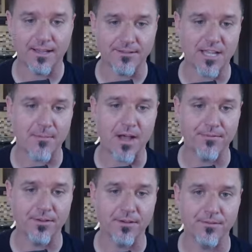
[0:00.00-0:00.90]
has come
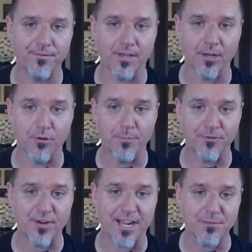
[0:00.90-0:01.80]
off of a group
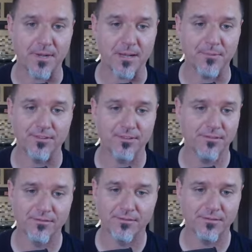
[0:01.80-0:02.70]
of trash mobs.
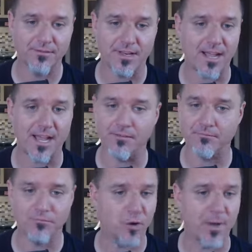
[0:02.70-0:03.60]
Not
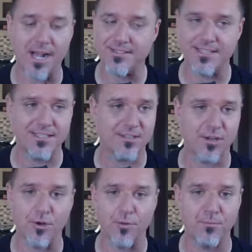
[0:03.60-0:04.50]
no bosses,
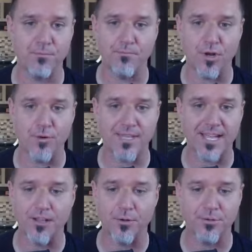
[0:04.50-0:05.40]
no no
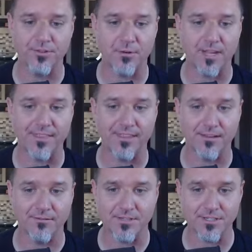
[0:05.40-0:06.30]
yellows, no
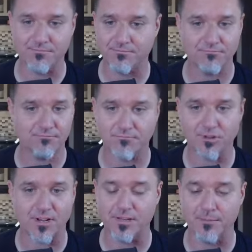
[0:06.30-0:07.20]
nothing. Just
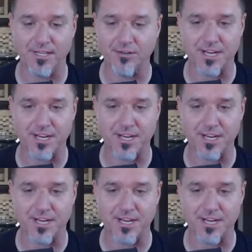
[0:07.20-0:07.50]
tr complete